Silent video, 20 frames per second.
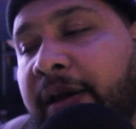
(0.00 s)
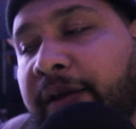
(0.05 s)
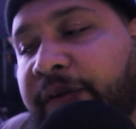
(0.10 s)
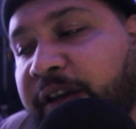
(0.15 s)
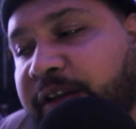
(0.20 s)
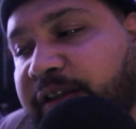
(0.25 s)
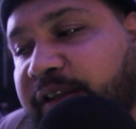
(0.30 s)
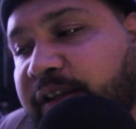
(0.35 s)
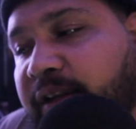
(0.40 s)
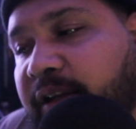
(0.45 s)

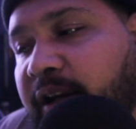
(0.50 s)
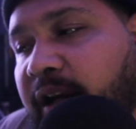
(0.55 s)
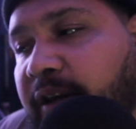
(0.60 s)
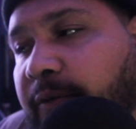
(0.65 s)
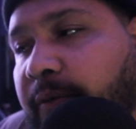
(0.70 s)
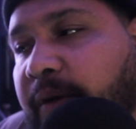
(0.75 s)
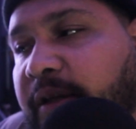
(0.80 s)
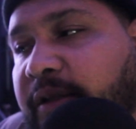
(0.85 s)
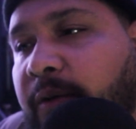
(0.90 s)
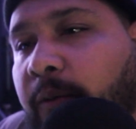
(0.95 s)
this is
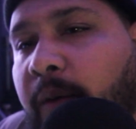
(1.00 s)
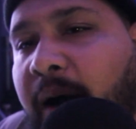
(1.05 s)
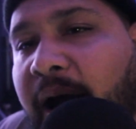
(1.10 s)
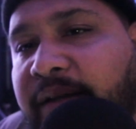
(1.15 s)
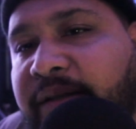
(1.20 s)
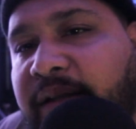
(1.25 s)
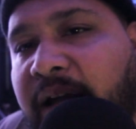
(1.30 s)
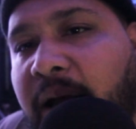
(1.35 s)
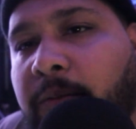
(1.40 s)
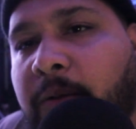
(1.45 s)
another reason why I
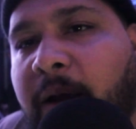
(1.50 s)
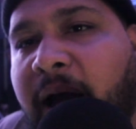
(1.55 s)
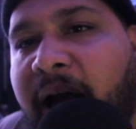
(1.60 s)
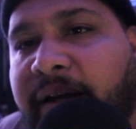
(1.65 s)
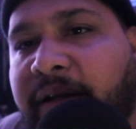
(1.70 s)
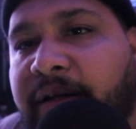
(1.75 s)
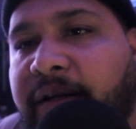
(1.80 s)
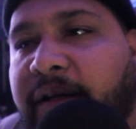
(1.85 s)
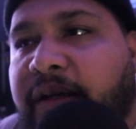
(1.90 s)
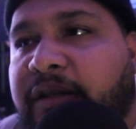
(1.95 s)
stopped
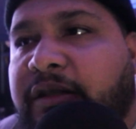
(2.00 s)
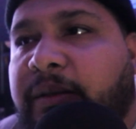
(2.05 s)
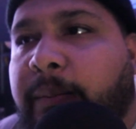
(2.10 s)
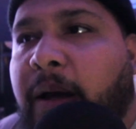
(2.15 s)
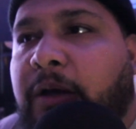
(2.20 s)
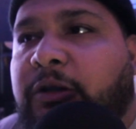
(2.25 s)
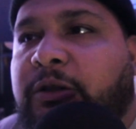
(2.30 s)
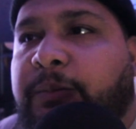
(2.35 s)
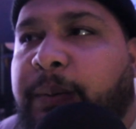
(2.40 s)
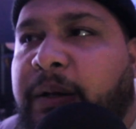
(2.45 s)
riding niggas
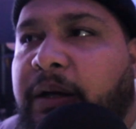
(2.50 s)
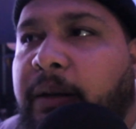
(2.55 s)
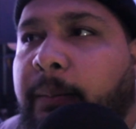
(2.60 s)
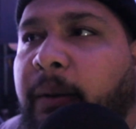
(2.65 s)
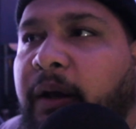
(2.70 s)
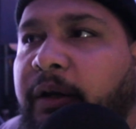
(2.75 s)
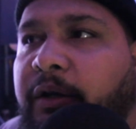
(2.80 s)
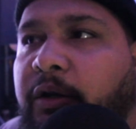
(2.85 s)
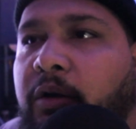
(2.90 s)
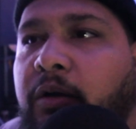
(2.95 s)
about spending
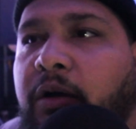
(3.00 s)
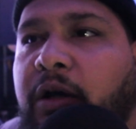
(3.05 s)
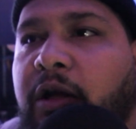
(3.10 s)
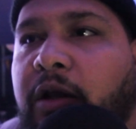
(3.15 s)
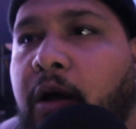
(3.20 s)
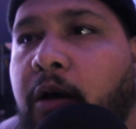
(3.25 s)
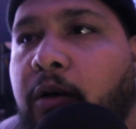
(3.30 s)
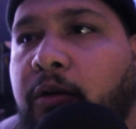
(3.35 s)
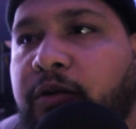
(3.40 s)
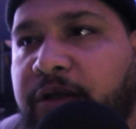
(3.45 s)
money on
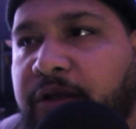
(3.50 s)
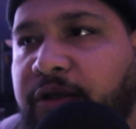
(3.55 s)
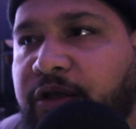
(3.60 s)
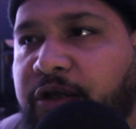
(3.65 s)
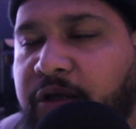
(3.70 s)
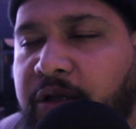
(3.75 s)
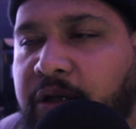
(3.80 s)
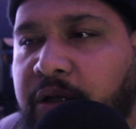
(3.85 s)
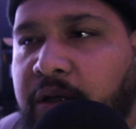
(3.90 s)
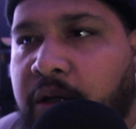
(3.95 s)
clothes and
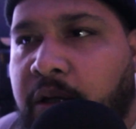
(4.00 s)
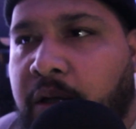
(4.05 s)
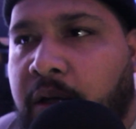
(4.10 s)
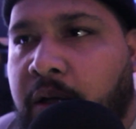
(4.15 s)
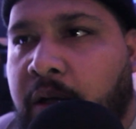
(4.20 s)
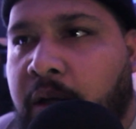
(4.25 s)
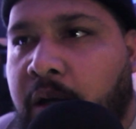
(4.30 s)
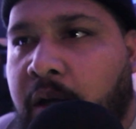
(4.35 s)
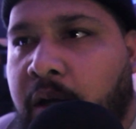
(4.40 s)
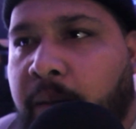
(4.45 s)
shit.
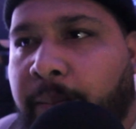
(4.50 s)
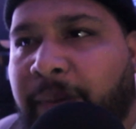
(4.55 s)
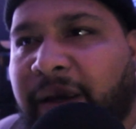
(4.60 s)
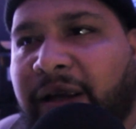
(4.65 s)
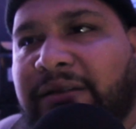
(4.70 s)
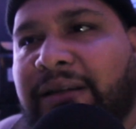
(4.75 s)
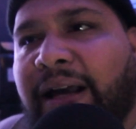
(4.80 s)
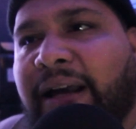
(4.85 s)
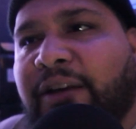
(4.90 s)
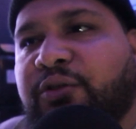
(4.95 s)

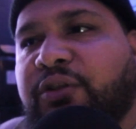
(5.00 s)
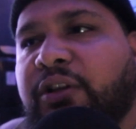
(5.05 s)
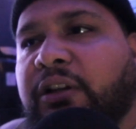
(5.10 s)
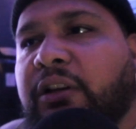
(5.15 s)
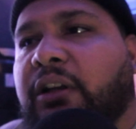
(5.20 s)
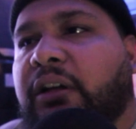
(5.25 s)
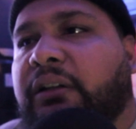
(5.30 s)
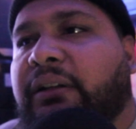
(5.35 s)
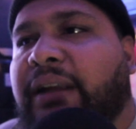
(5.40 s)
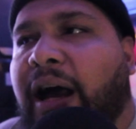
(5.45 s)
Because I used to
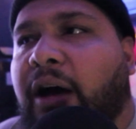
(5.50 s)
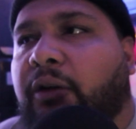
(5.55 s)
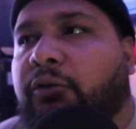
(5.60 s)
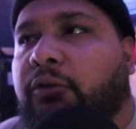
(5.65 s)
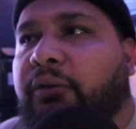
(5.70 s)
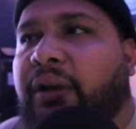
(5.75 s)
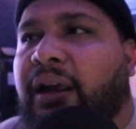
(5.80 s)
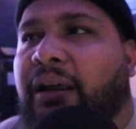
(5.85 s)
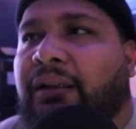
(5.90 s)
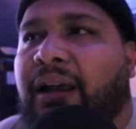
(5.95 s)
look down
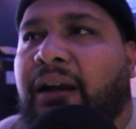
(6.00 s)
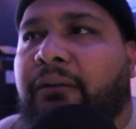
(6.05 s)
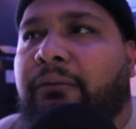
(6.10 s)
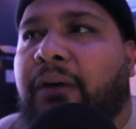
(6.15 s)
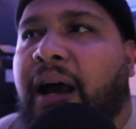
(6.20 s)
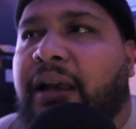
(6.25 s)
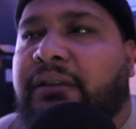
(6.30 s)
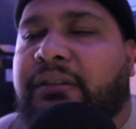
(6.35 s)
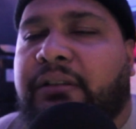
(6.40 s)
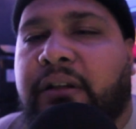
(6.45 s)
on that, like,
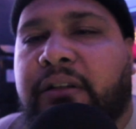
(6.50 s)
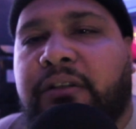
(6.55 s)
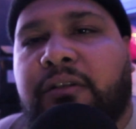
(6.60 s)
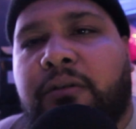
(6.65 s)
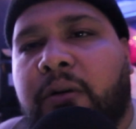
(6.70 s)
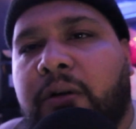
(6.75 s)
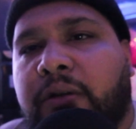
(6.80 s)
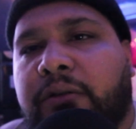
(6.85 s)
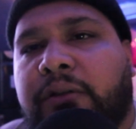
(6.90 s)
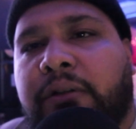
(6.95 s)
why is niggas
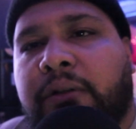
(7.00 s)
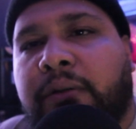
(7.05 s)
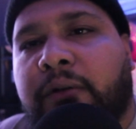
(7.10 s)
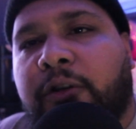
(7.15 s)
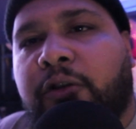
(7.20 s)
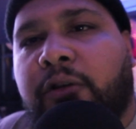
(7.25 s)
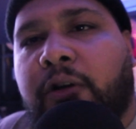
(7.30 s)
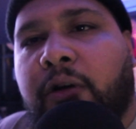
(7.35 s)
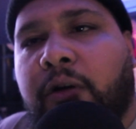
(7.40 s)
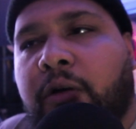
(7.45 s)
going
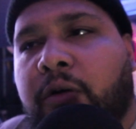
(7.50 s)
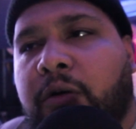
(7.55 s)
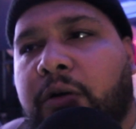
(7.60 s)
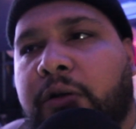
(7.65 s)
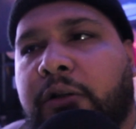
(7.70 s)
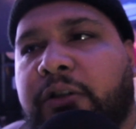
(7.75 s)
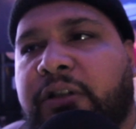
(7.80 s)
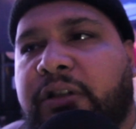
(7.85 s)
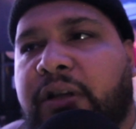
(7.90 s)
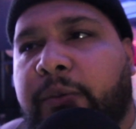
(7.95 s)

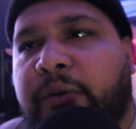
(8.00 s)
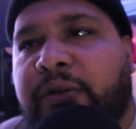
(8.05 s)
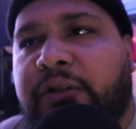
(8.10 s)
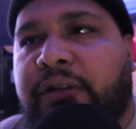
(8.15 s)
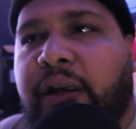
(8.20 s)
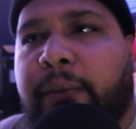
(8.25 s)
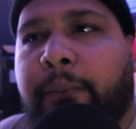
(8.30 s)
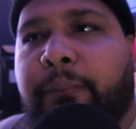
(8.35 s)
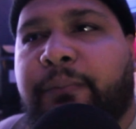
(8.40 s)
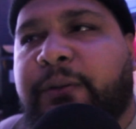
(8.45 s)
to
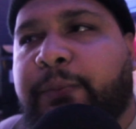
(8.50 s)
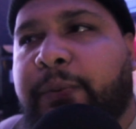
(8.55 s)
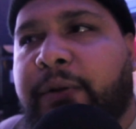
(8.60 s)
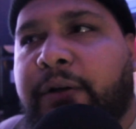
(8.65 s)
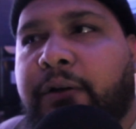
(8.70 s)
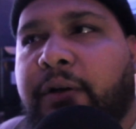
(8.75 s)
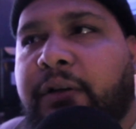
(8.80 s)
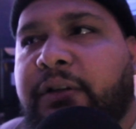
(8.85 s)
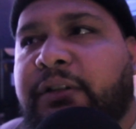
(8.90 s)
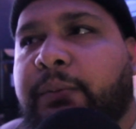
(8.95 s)
Somerset
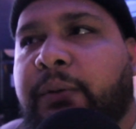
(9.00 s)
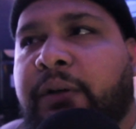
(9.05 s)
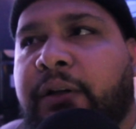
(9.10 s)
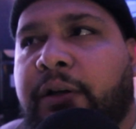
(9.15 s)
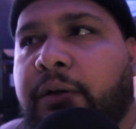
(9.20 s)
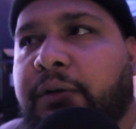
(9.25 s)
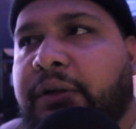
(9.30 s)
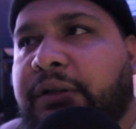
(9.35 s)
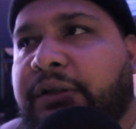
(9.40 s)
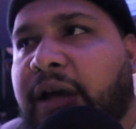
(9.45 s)
spending all this money
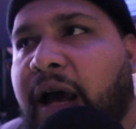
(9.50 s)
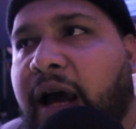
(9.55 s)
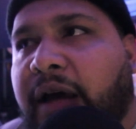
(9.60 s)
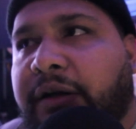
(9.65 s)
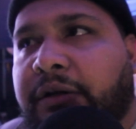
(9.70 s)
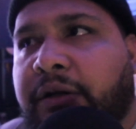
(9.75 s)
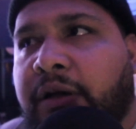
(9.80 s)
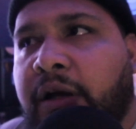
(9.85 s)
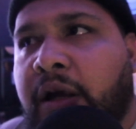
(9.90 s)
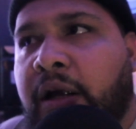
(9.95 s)
on
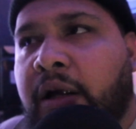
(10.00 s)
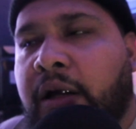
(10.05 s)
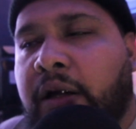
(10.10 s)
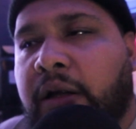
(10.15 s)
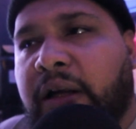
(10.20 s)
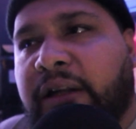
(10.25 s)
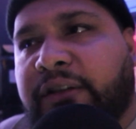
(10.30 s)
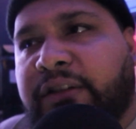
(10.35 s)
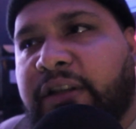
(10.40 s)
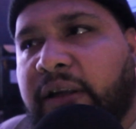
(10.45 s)
designer?
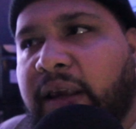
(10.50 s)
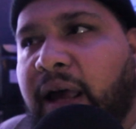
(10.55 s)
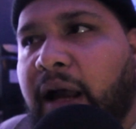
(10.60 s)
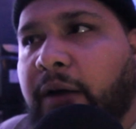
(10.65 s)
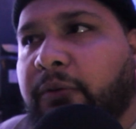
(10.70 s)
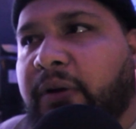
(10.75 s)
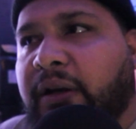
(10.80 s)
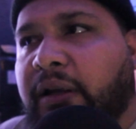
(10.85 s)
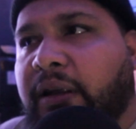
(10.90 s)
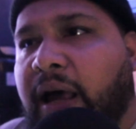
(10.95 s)
Until I
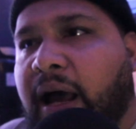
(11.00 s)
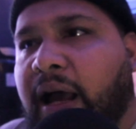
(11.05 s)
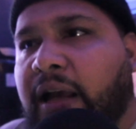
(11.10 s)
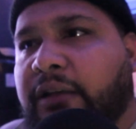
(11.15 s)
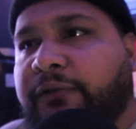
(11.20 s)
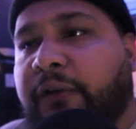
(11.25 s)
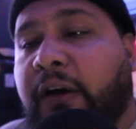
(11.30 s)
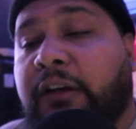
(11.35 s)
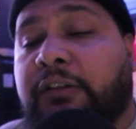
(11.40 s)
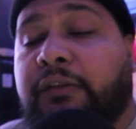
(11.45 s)

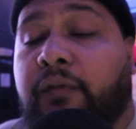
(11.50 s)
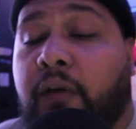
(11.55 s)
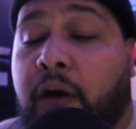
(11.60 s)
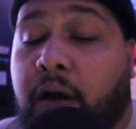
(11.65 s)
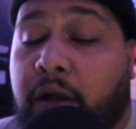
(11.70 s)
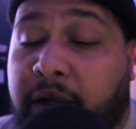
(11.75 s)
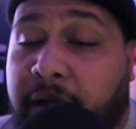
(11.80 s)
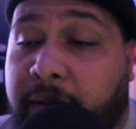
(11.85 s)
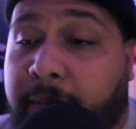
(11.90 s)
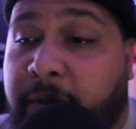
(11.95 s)
realized, first of
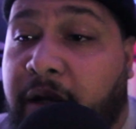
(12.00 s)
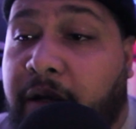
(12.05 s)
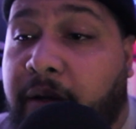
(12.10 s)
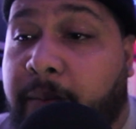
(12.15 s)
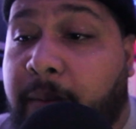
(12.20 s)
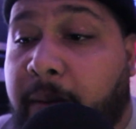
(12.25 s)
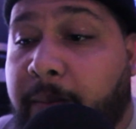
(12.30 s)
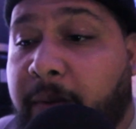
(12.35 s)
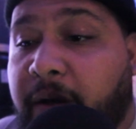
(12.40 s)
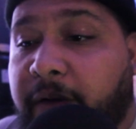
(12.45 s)
all, it ain't none of
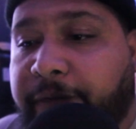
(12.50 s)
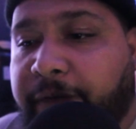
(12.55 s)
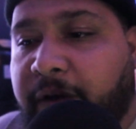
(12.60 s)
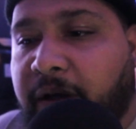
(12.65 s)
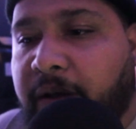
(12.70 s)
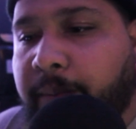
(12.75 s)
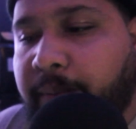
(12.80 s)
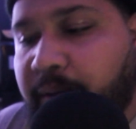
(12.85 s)
my motherfucking